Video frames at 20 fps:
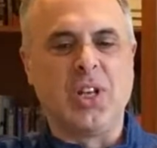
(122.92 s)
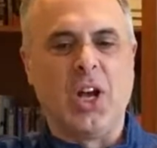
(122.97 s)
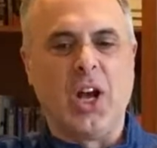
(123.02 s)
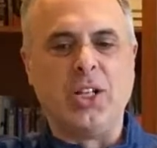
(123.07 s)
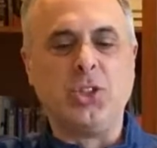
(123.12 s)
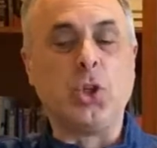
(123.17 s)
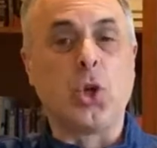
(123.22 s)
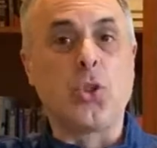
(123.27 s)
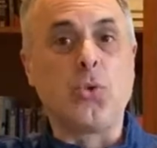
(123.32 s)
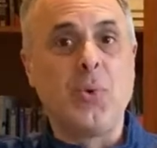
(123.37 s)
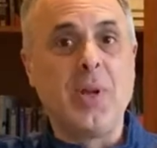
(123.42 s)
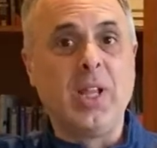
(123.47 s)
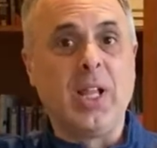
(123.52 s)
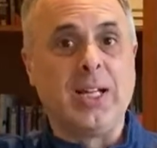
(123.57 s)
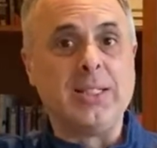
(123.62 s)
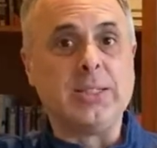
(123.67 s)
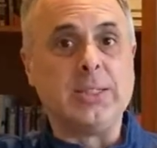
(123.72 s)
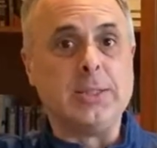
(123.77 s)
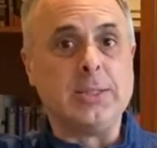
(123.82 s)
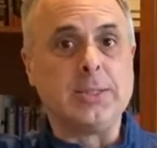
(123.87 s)
I took 3
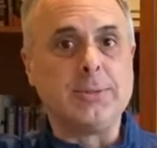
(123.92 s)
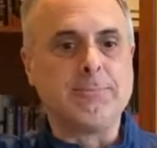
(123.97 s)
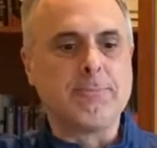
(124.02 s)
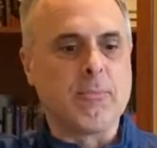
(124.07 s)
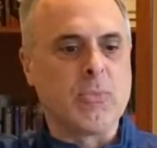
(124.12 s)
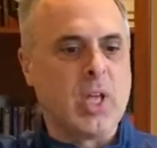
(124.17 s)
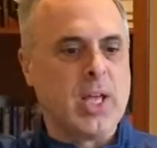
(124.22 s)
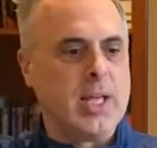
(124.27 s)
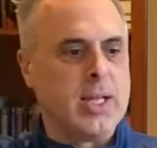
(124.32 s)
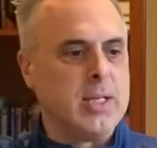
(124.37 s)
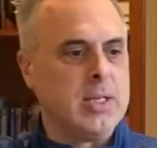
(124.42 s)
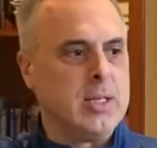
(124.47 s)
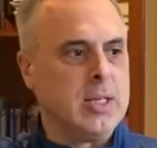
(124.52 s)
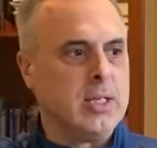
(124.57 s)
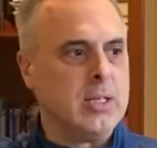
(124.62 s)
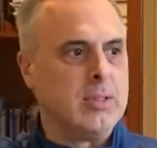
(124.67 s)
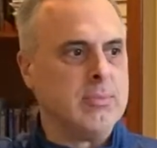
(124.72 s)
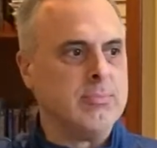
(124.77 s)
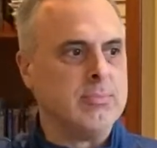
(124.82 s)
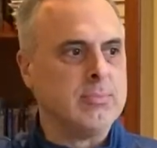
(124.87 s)
lessons.
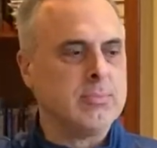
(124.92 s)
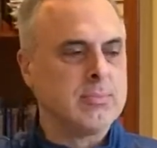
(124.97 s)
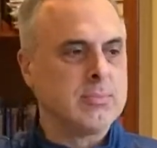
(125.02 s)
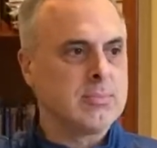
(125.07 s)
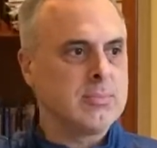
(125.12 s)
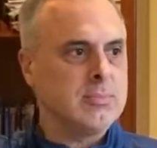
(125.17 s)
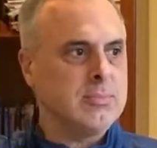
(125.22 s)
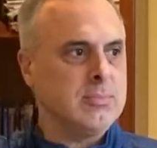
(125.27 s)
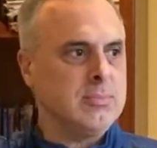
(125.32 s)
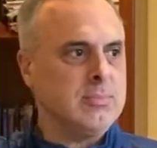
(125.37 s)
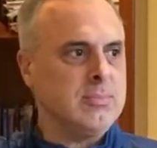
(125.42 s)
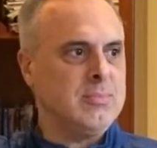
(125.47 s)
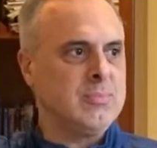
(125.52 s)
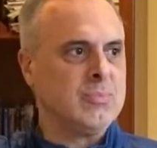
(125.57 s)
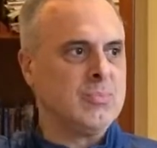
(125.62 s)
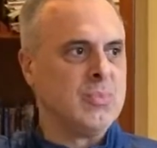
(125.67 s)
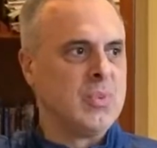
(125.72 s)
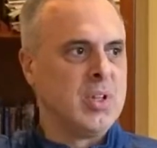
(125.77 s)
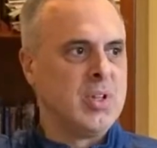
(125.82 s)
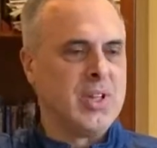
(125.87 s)
And
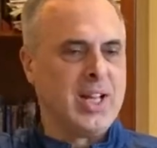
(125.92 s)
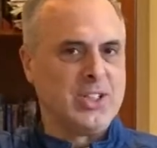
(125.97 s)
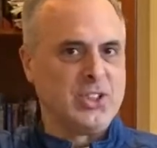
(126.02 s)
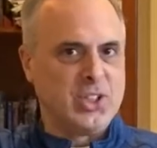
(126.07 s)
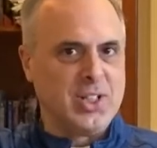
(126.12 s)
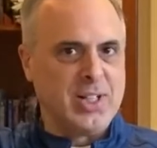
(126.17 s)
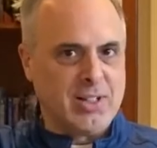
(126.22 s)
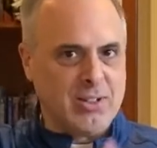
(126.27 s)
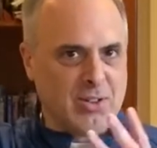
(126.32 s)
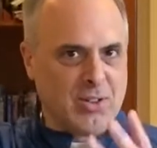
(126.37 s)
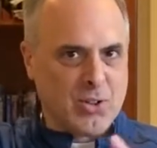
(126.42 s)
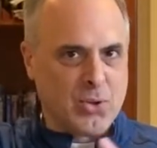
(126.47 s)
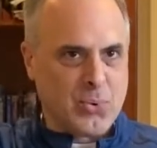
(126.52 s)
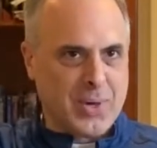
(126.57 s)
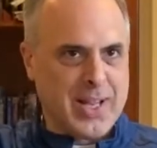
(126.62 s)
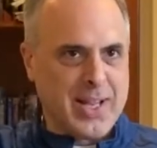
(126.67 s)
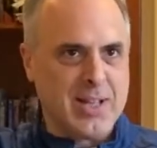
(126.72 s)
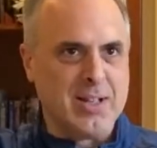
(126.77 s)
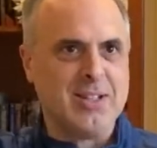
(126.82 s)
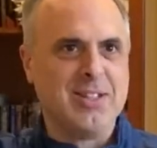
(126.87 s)
that's it,
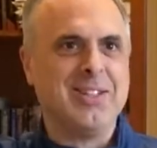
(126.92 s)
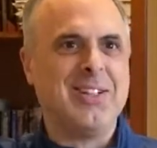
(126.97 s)
3.